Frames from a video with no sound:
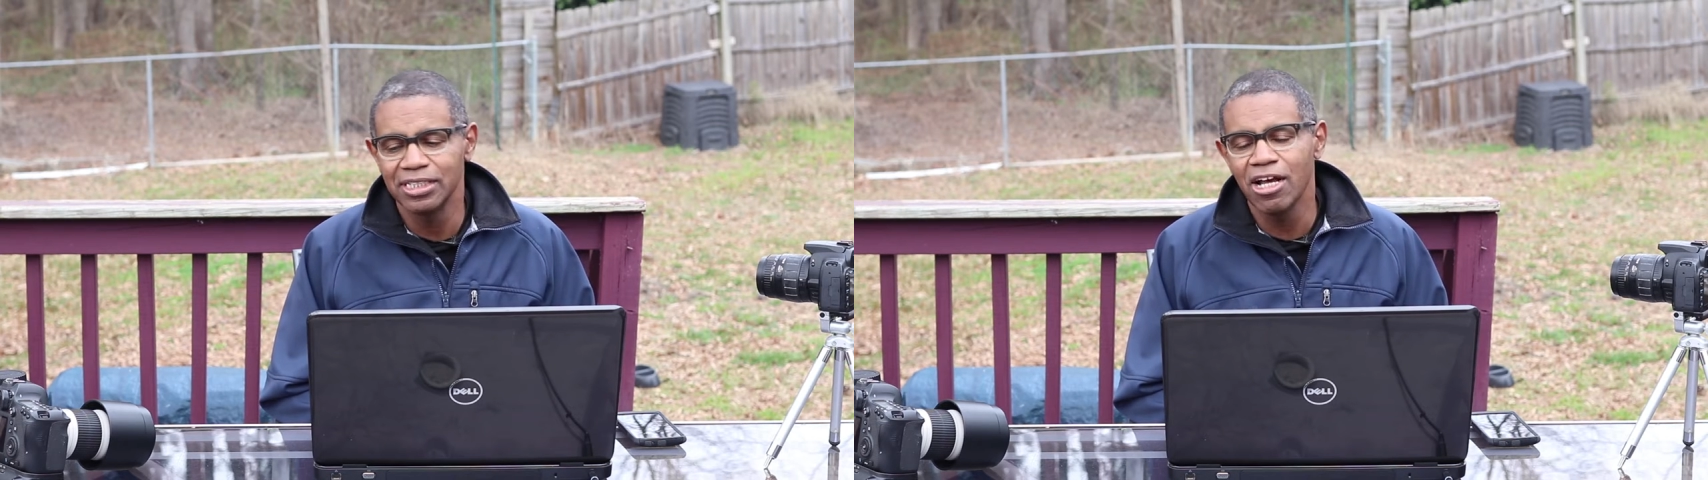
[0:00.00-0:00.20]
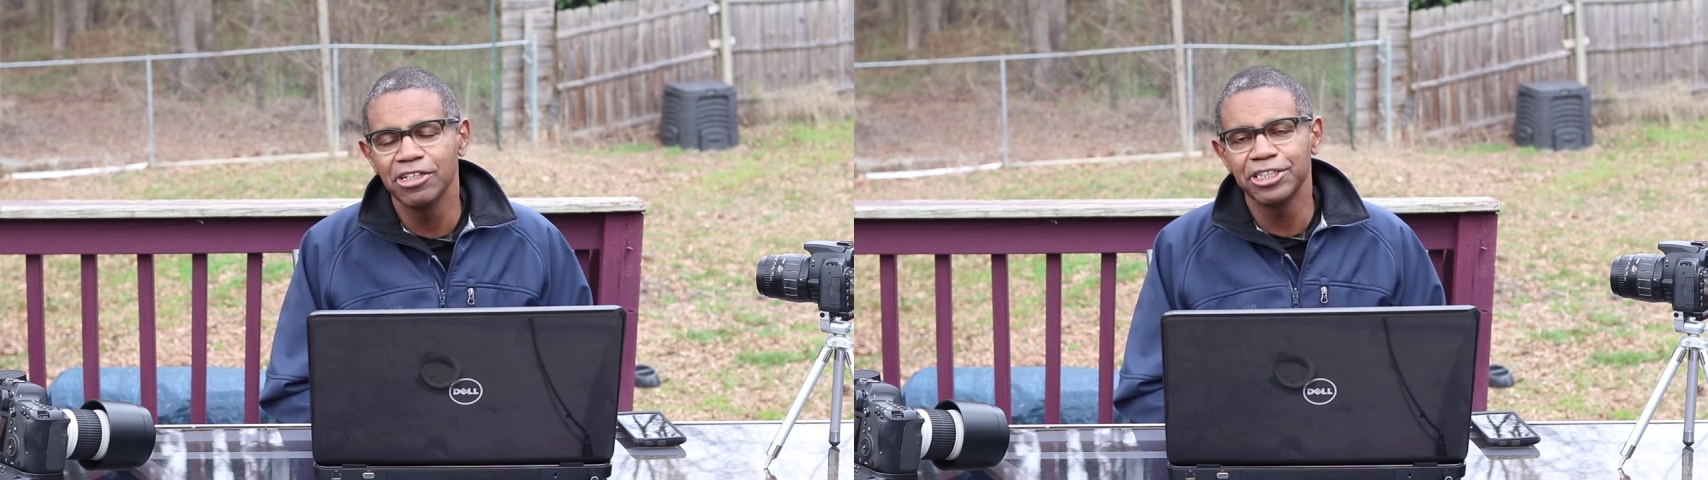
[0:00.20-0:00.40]

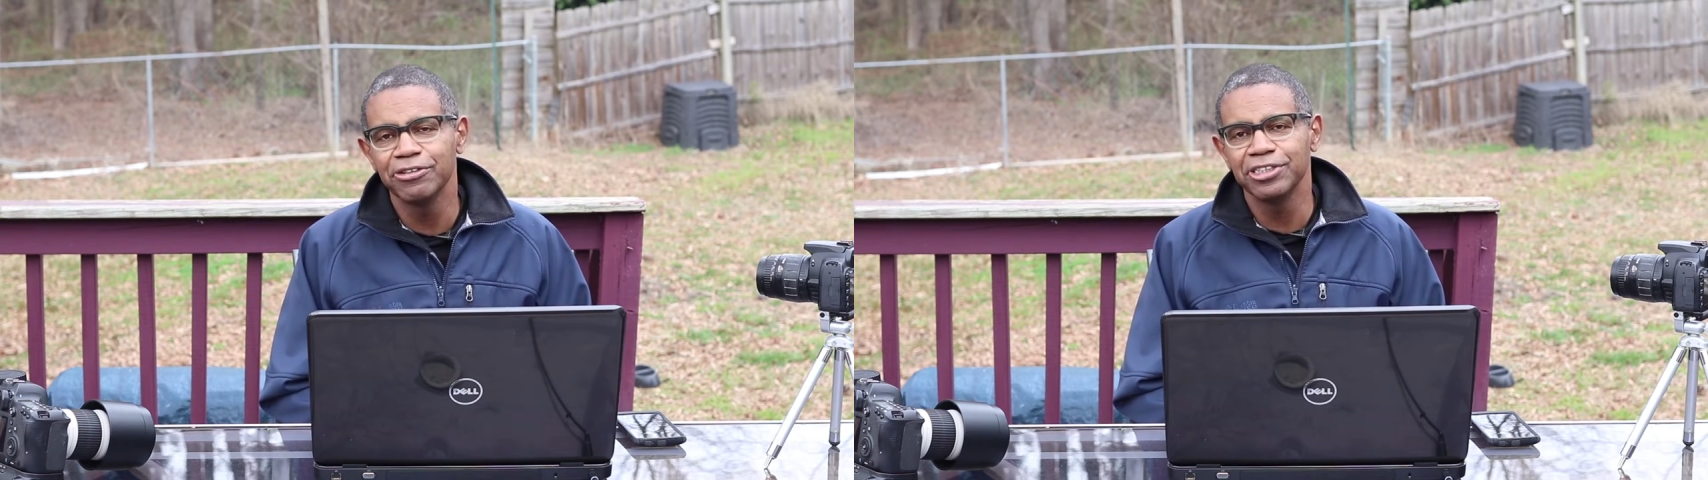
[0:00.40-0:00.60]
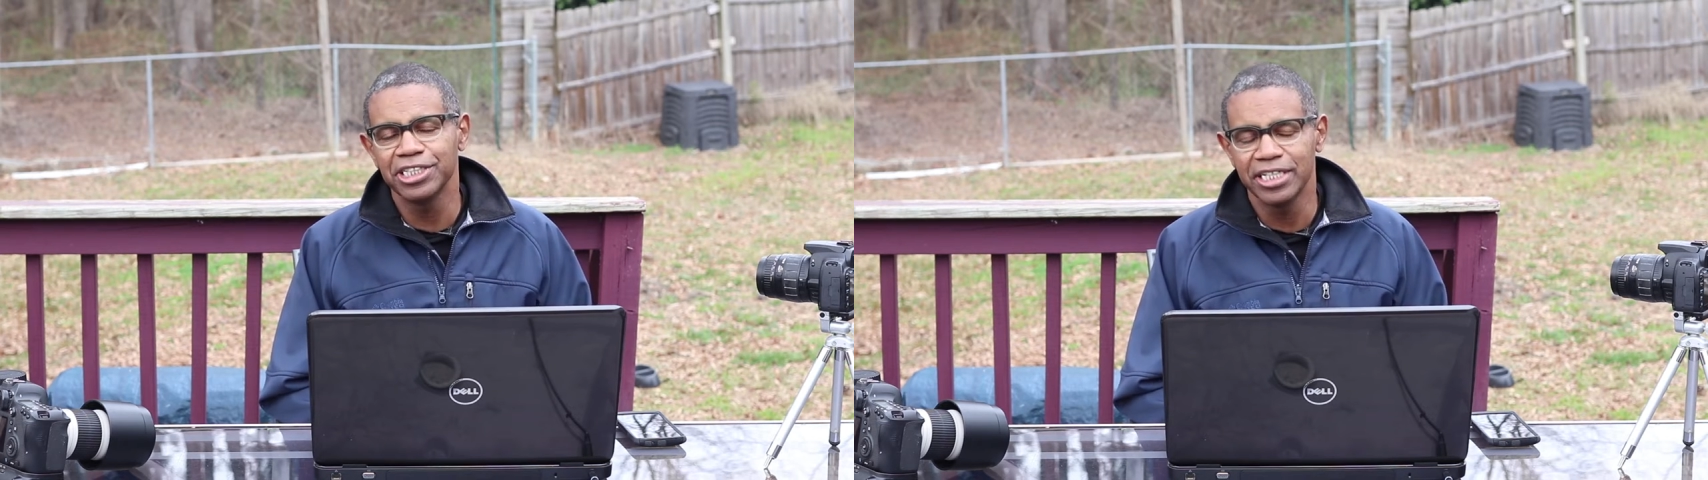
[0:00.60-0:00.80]
No,
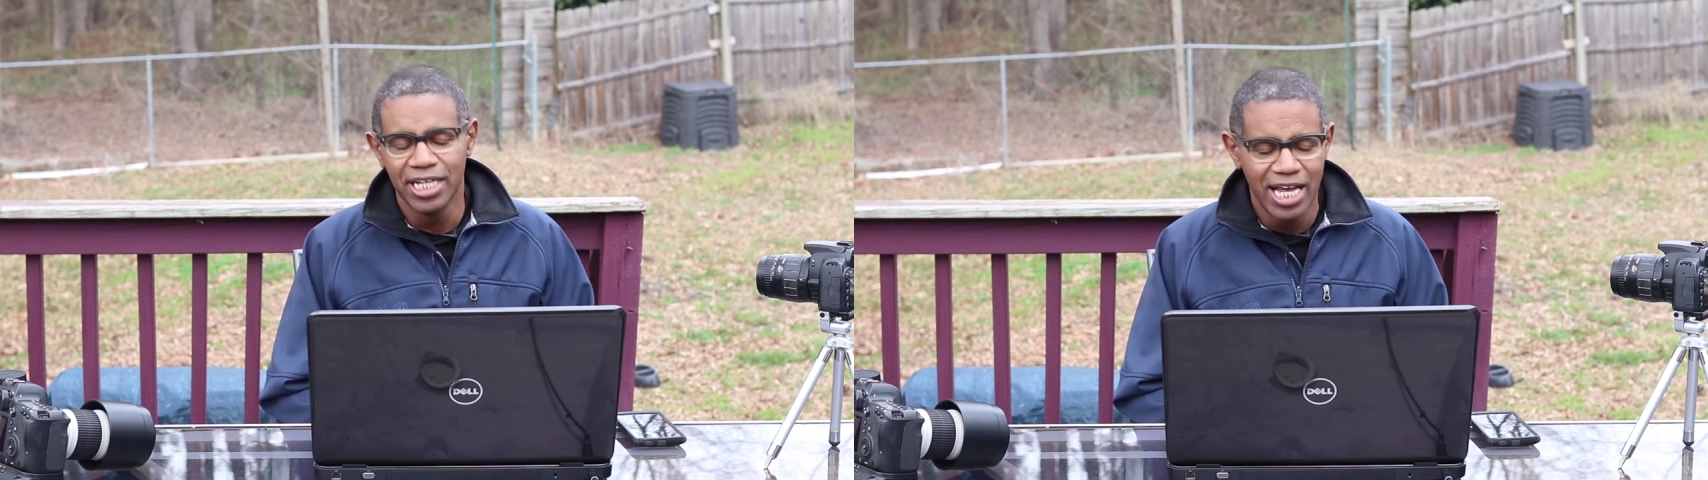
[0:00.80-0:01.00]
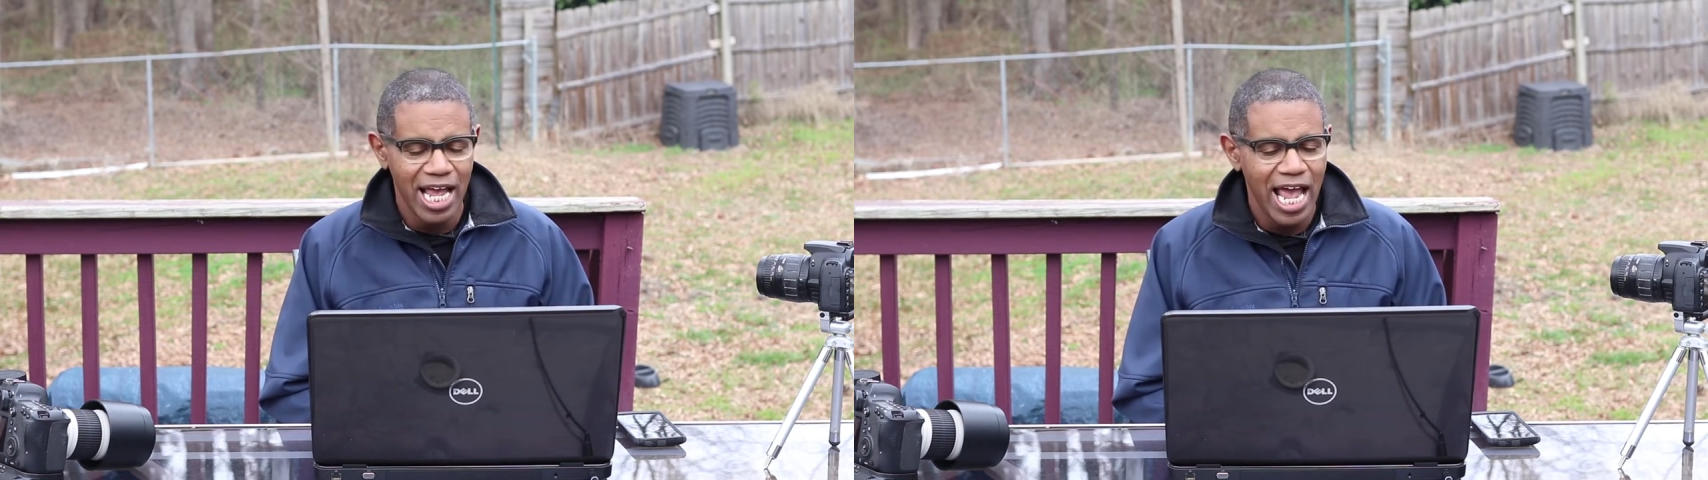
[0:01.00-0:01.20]
seriously.
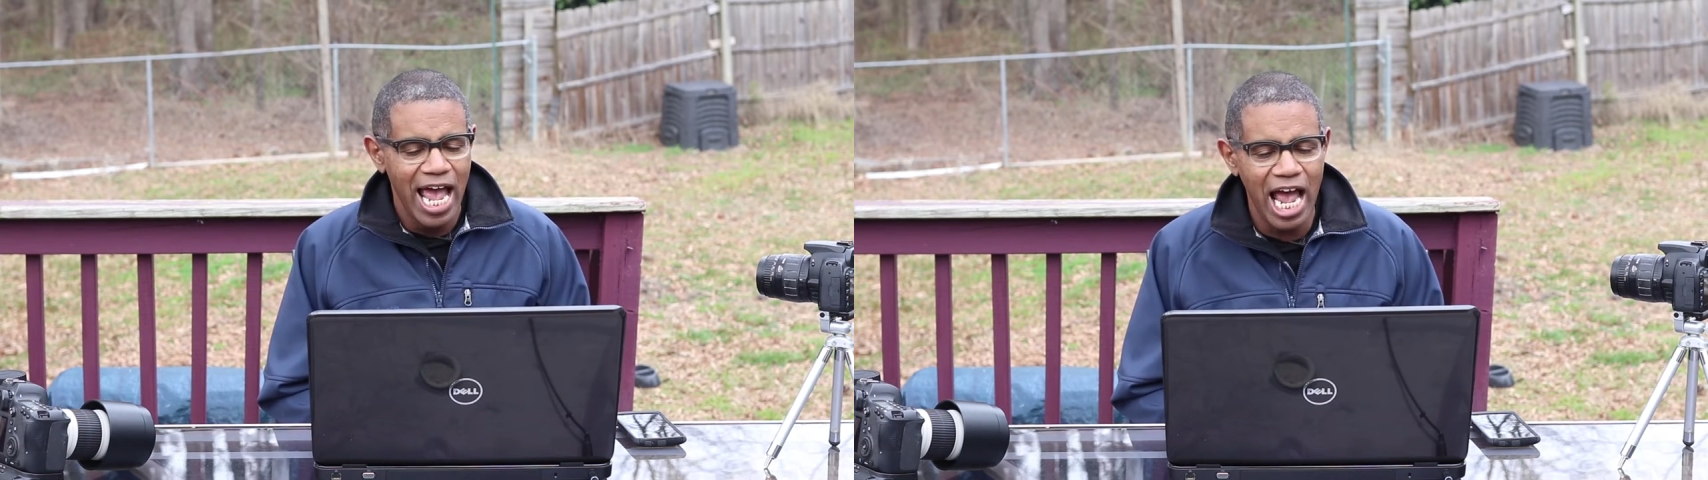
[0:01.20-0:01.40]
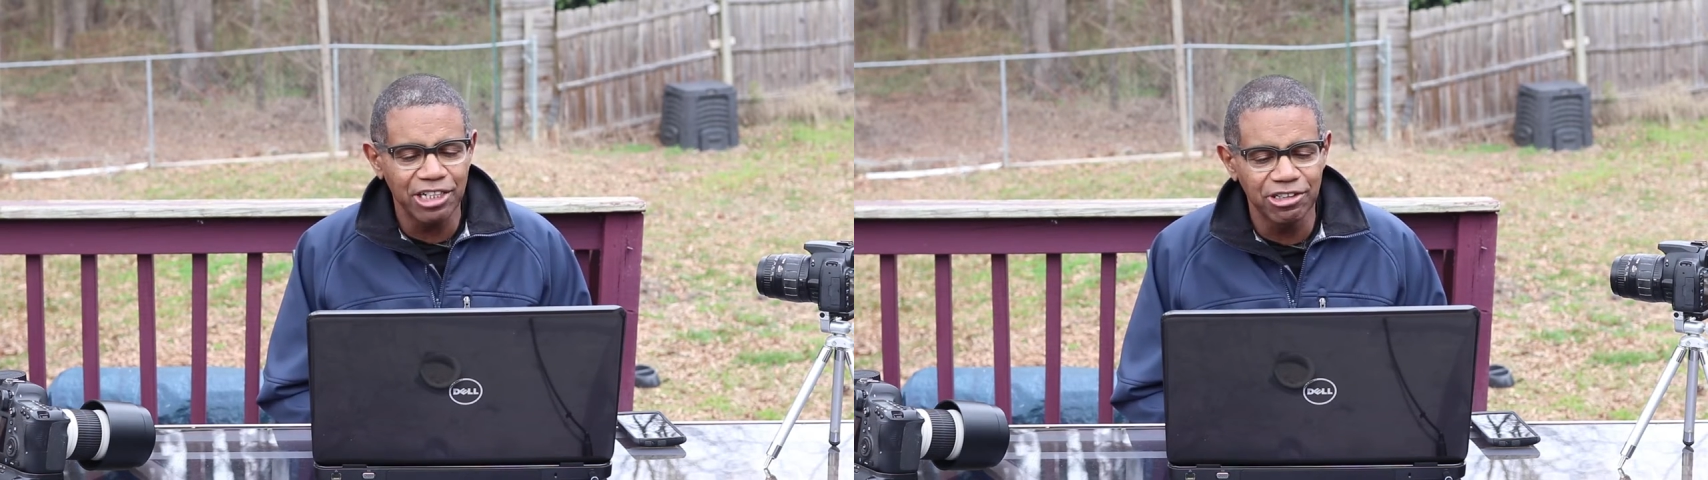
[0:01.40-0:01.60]

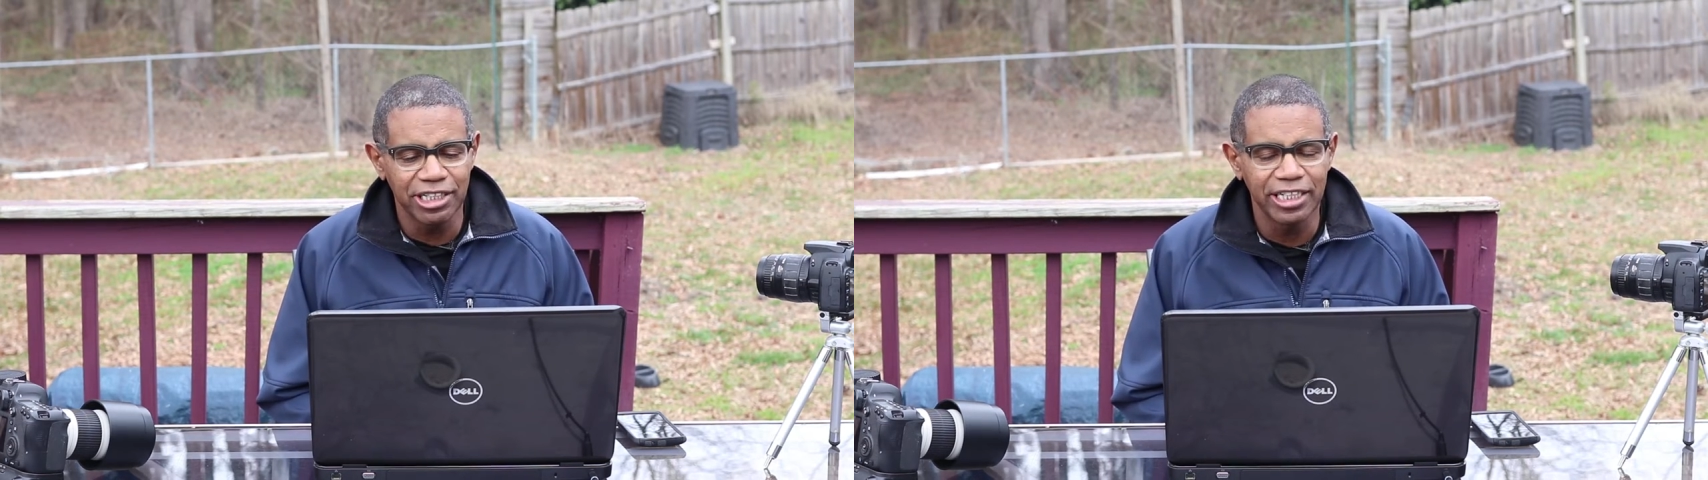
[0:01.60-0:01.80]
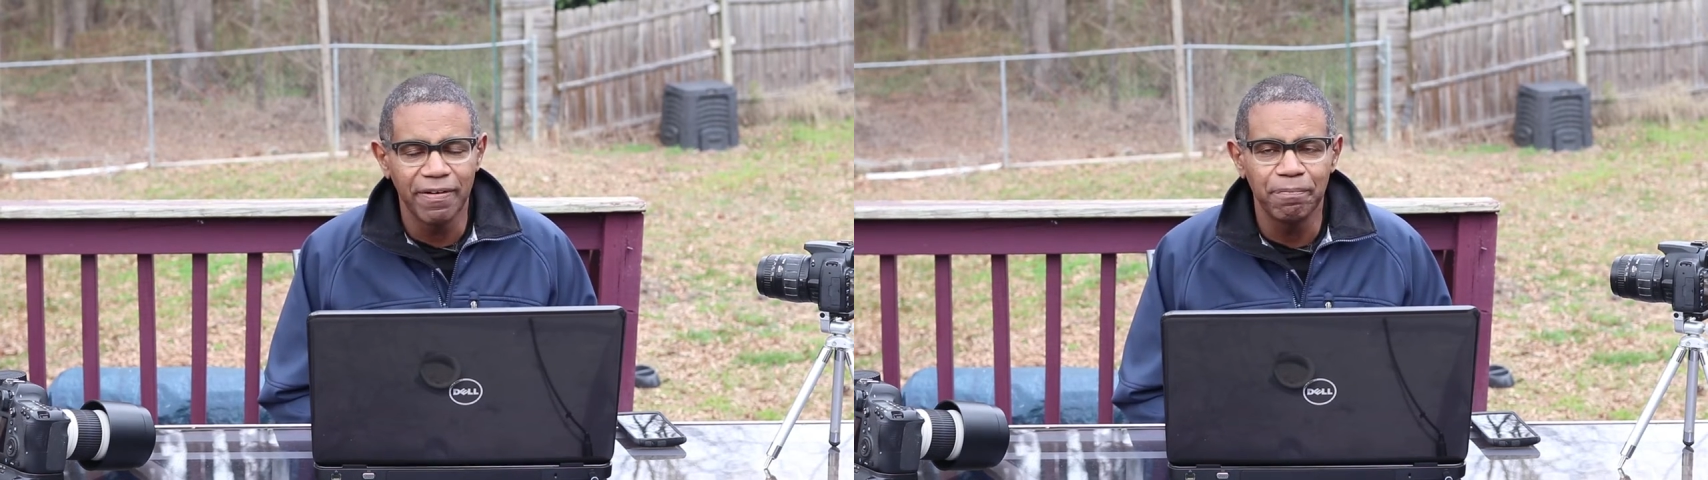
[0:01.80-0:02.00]

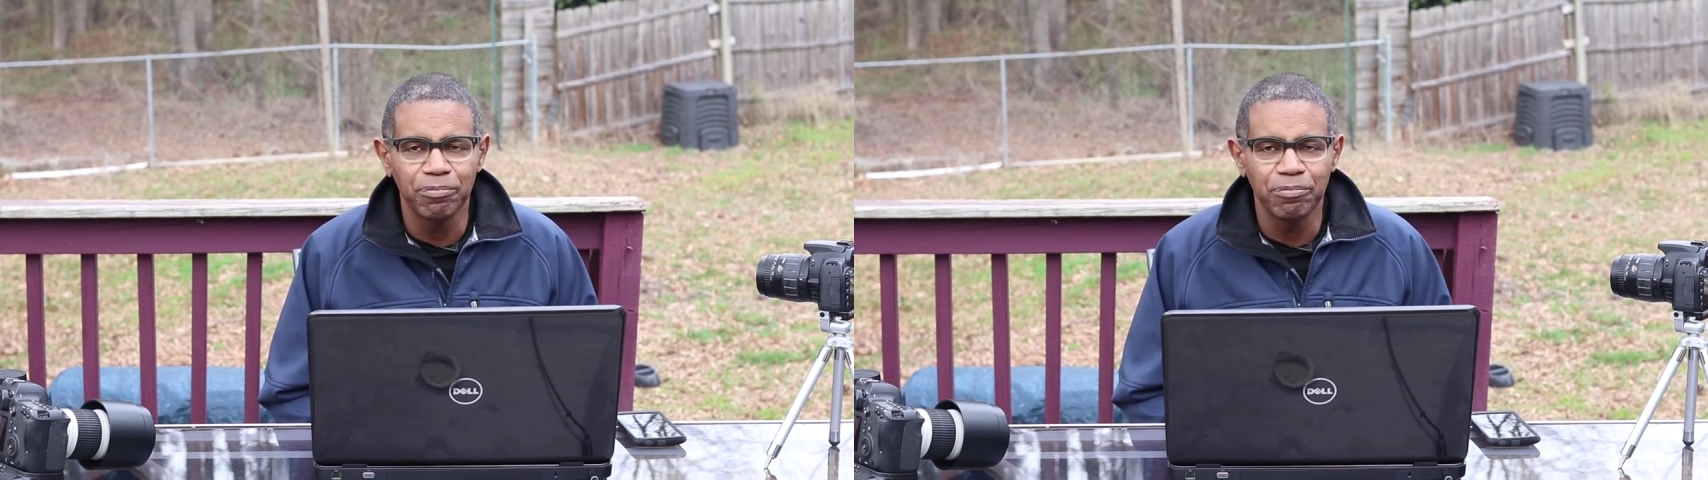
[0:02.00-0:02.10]
Actually,